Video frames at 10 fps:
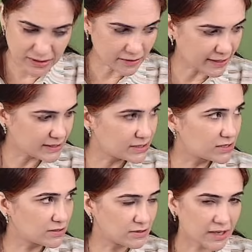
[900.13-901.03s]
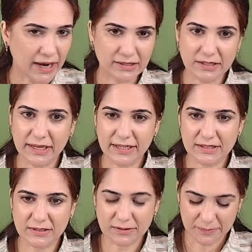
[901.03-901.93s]
the creditor and the
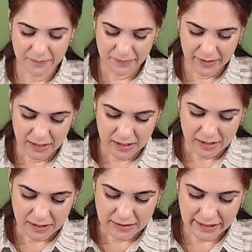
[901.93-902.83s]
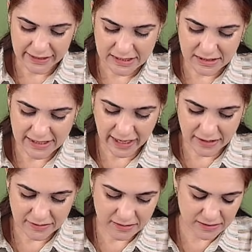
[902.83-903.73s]
debtor. There is
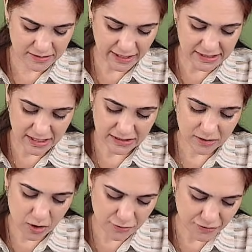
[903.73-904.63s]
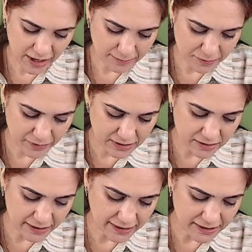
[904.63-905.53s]
another contract between the
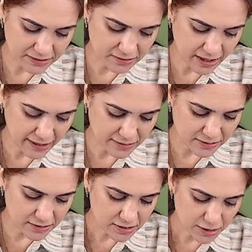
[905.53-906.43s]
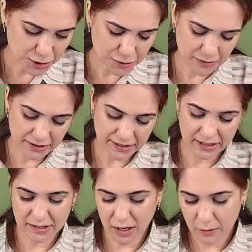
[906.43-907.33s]
creditor and the
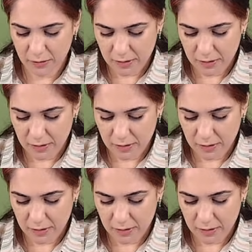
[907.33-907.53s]
surety. Now,